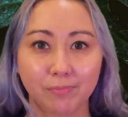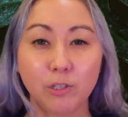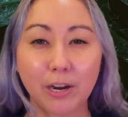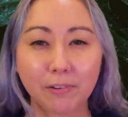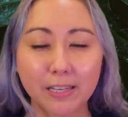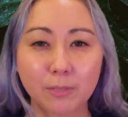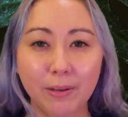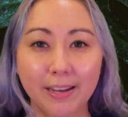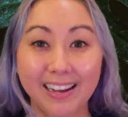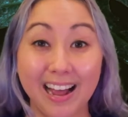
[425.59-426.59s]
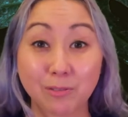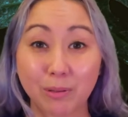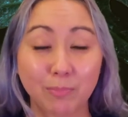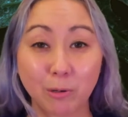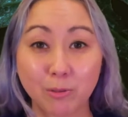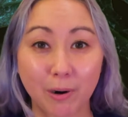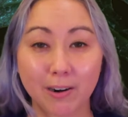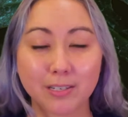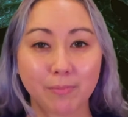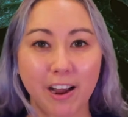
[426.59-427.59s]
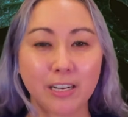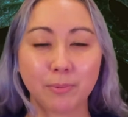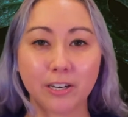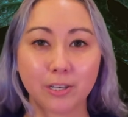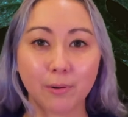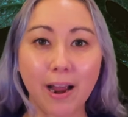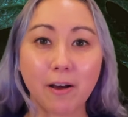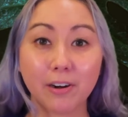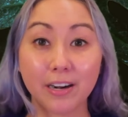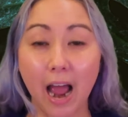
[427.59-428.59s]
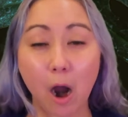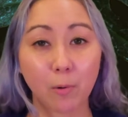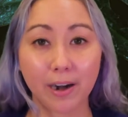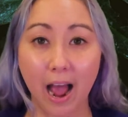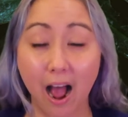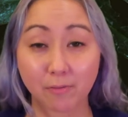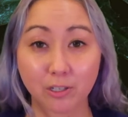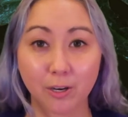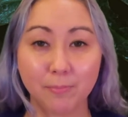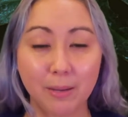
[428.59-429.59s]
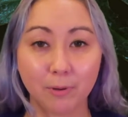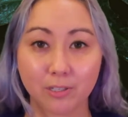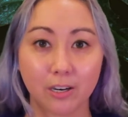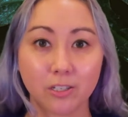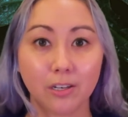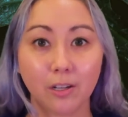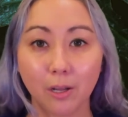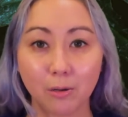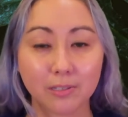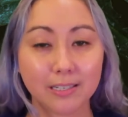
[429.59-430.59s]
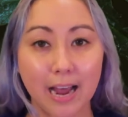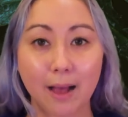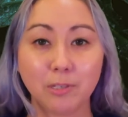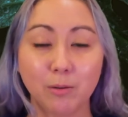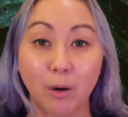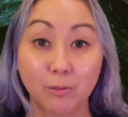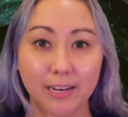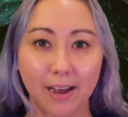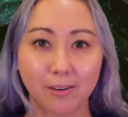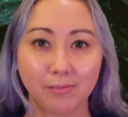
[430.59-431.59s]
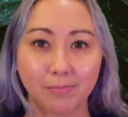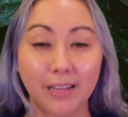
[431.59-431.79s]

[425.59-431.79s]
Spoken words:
But generally speaking, as with most bars in my experience, around an hour and a half or so, people start to close the tabs and mosey out.